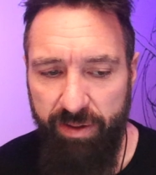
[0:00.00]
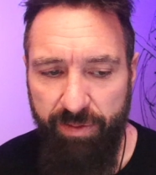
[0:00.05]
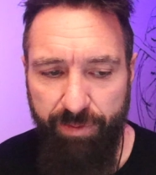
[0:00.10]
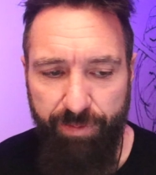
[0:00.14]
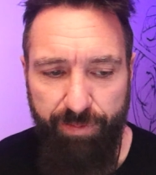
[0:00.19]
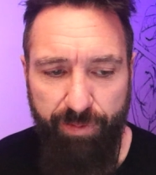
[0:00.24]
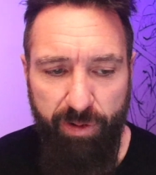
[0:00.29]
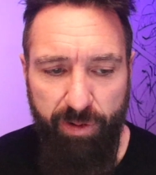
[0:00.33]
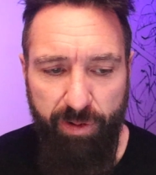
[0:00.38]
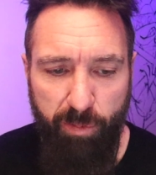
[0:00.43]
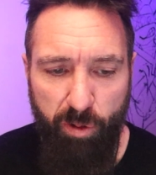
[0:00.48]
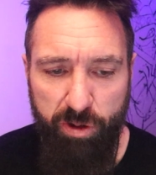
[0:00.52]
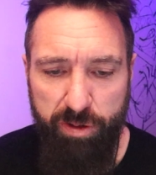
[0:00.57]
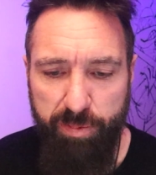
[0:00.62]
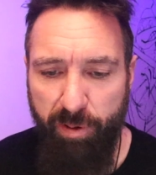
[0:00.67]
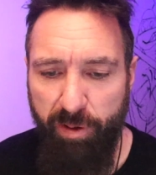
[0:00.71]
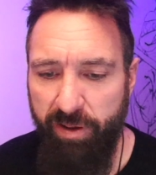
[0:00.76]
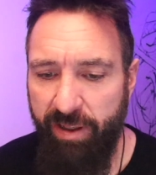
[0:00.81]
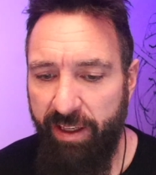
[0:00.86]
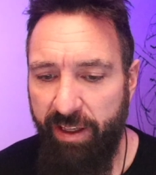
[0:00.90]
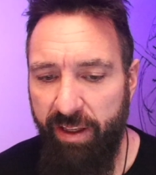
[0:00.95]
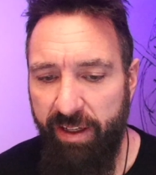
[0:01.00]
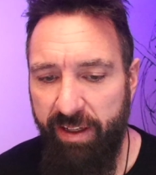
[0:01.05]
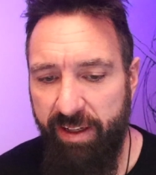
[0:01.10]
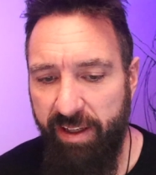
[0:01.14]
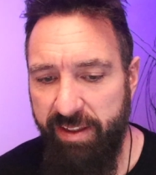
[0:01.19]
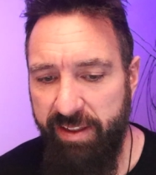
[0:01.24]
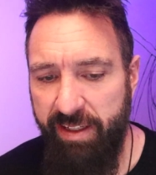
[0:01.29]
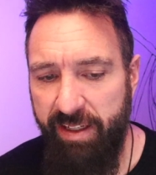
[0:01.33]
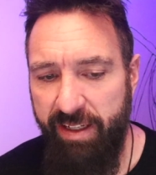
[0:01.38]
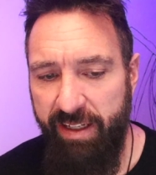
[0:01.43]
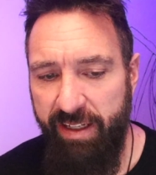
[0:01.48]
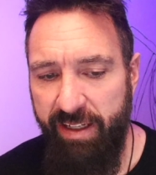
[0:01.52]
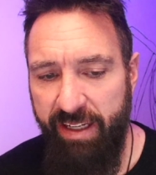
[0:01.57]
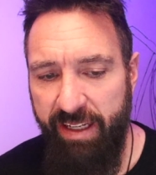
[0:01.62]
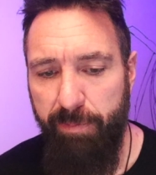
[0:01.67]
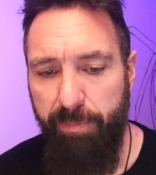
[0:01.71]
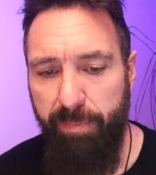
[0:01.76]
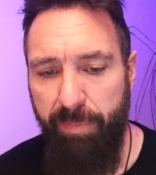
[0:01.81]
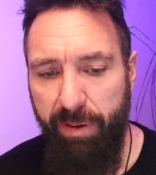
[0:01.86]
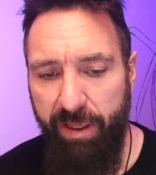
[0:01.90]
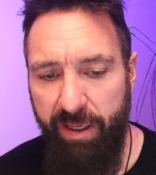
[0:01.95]
for the most part, like, it doesn't need to
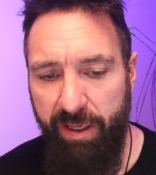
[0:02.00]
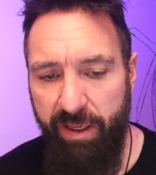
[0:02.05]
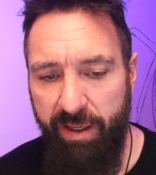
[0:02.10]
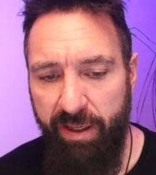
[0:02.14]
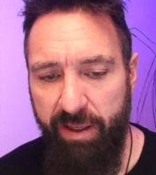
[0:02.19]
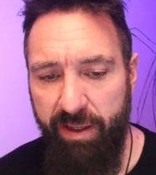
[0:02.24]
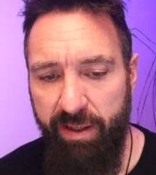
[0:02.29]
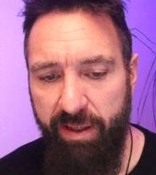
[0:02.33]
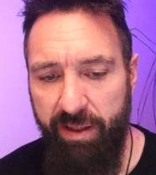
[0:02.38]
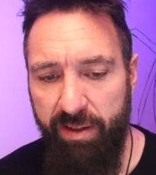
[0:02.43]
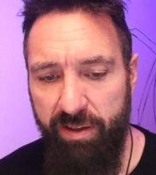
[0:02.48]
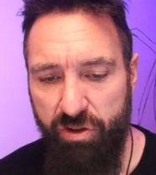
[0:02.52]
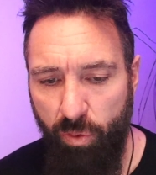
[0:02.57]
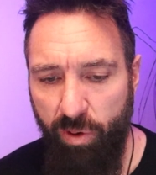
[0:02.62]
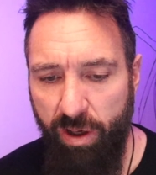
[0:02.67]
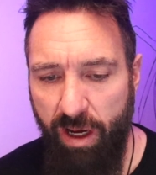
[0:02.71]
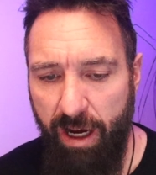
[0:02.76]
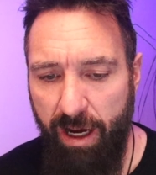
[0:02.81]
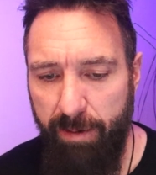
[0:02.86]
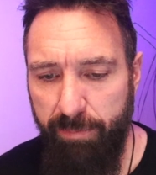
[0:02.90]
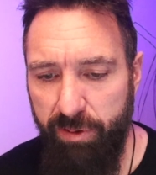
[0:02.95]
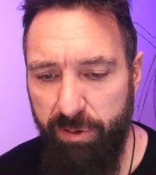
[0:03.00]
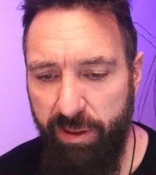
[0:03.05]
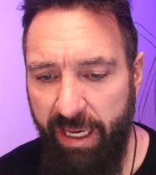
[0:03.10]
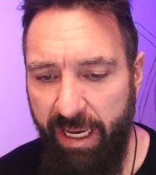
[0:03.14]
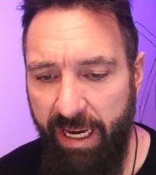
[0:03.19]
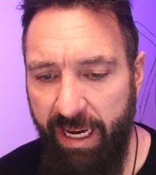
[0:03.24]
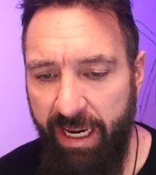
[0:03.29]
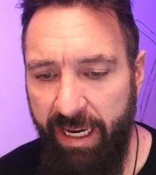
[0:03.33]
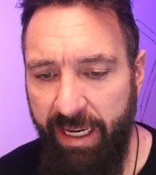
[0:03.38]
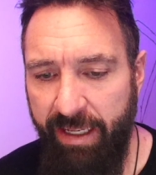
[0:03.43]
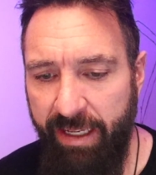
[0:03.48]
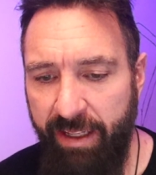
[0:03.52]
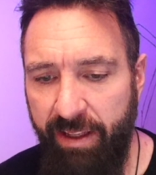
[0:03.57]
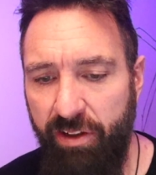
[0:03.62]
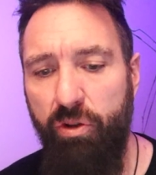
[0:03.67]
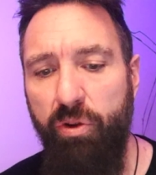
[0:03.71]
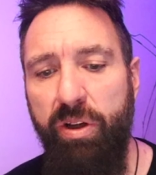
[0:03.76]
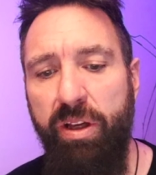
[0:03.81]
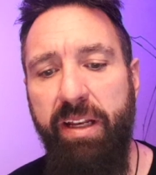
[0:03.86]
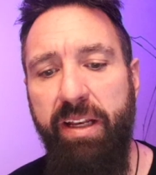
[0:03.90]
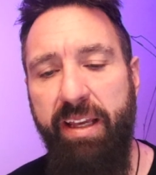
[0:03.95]
be so complicated. You
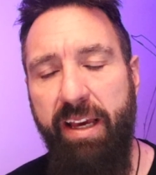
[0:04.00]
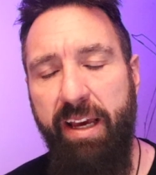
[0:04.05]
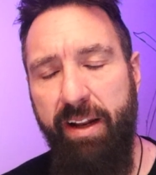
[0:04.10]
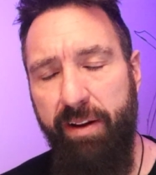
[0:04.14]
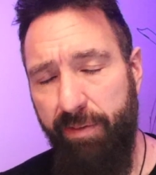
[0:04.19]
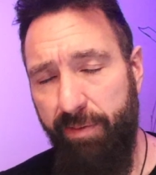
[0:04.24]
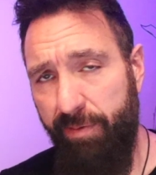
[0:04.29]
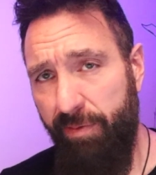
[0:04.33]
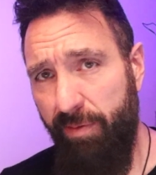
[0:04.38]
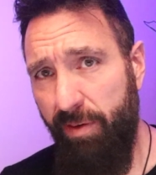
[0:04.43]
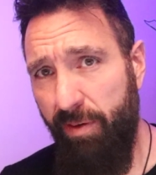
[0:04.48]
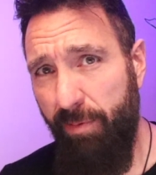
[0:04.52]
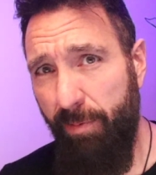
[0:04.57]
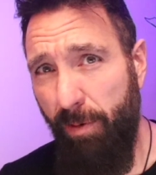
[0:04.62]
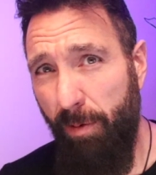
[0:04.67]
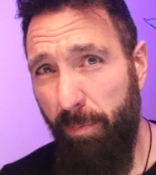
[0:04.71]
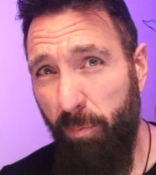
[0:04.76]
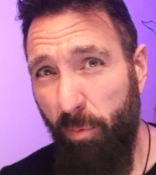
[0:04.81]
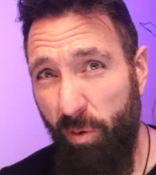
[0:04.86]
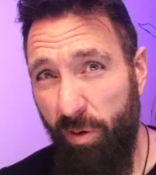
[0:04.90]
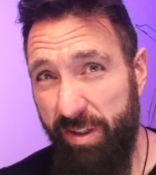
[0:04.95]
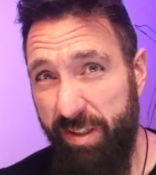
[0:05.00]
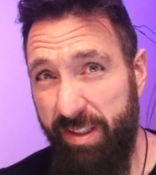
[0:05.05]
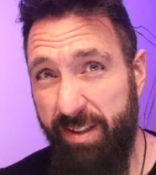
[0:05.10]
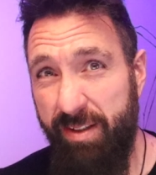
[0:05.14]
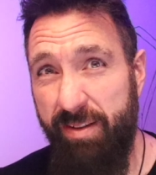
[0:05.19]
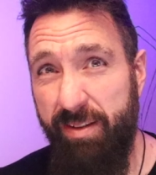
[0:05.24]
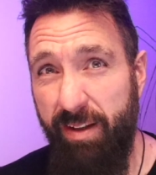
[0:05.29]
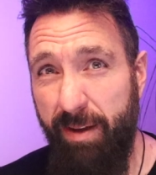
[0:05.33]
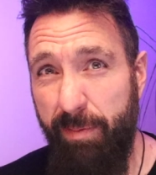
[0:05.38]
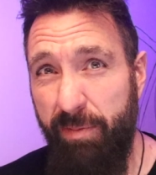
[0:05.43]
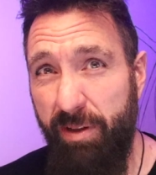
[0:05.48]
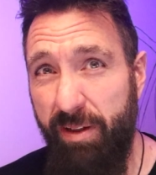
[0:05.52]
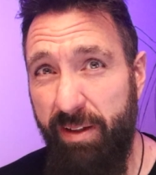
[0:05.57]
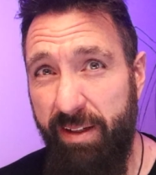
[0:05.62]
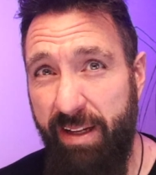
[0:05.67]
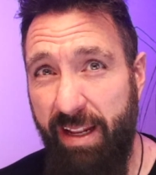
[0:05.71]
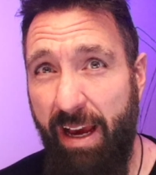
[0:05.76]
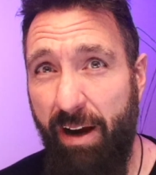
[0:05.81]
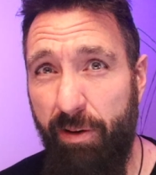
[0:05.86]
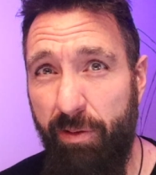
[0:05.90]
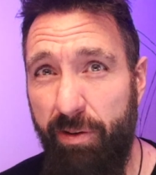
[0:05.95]
can get a more slimmed
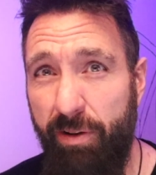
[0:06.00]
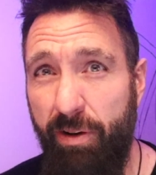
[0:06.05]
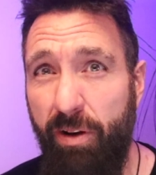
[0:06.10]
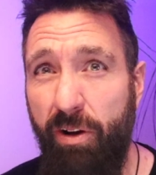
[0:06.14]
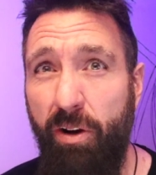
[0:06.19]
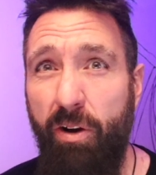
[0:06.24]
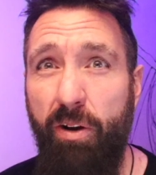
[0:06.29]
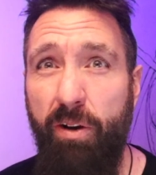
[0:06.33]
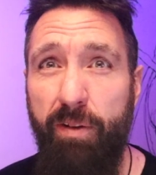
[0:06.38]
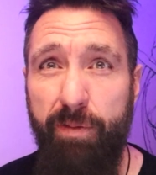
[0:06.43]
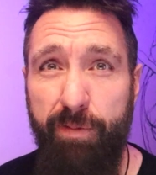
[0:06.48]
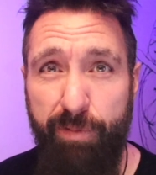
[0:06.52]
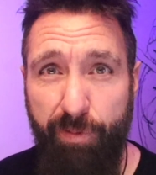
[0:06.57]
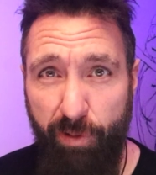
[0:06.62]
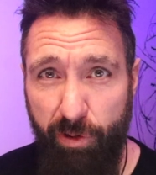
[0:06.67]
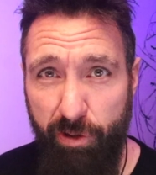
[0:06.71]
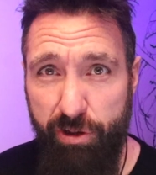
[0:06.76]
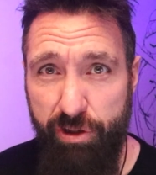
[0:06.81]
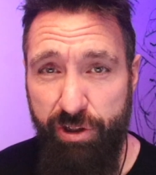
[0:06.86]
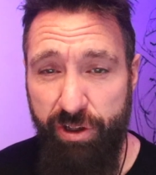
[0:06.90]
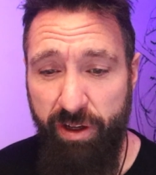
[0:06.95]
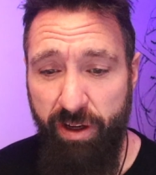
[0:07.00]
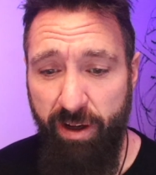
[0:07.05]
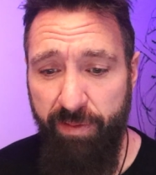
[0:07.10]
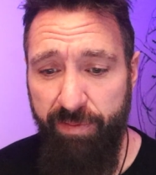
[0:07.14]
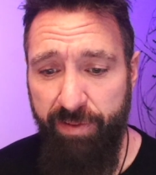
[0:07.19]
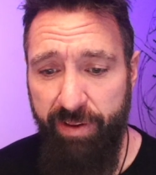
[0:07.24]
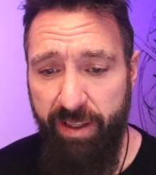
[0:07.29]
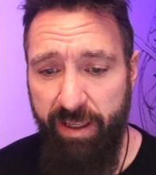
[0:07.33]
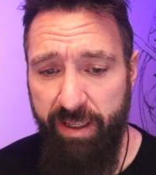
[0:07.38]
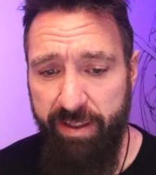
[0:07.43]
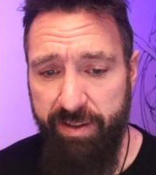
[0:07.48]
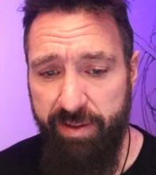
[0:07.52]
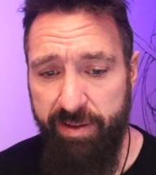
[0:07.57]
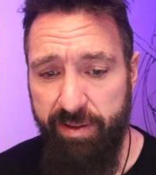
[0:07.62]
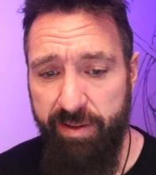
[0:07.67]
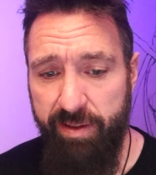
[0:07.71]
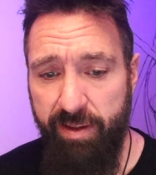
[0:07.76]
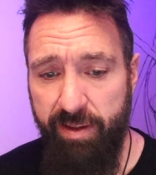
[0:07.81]
down version of this